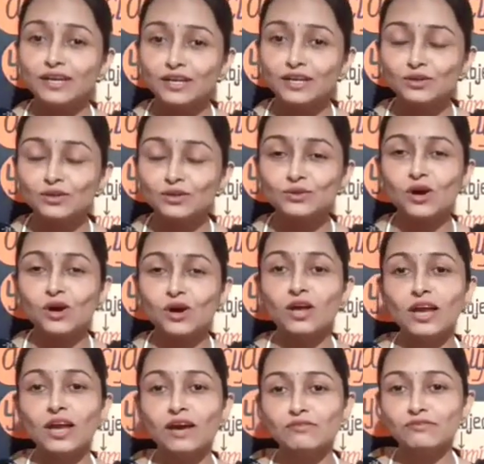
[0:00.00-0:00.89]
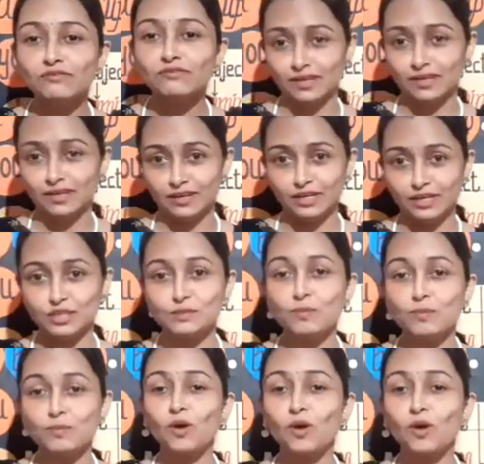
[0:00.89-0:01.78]
You all are
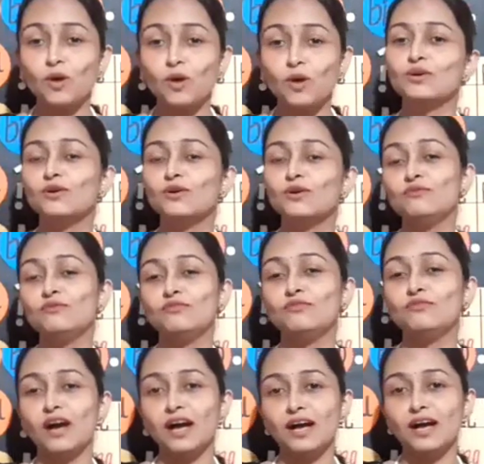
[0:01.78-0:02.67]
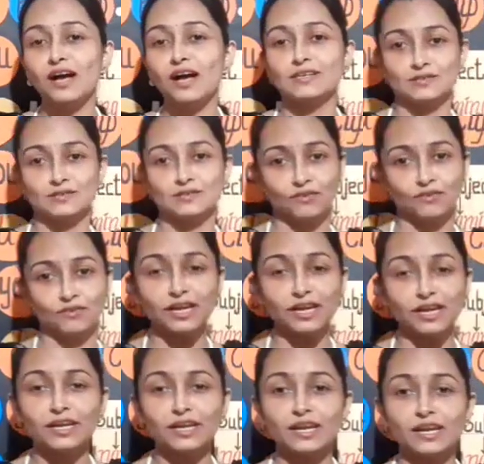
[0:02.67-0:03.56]
responding so fast. Very
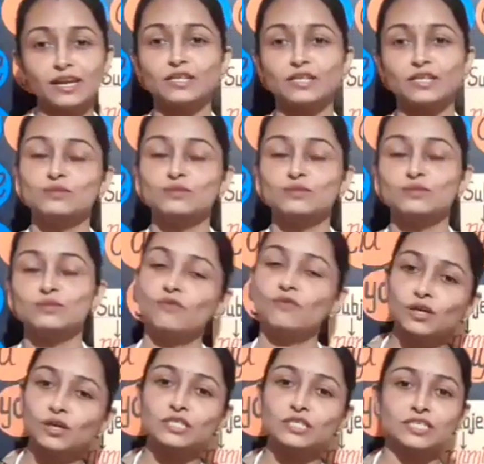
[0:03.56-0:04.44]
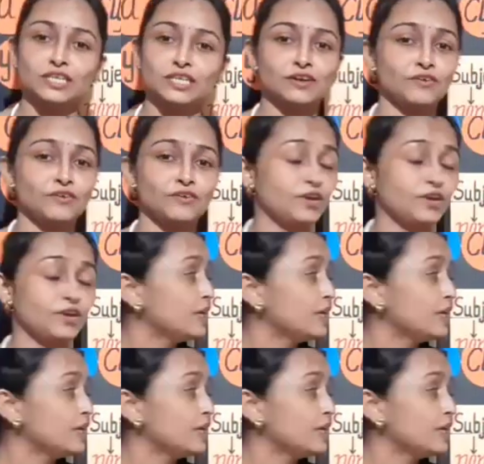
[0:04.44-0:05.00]
nice. Very good, children.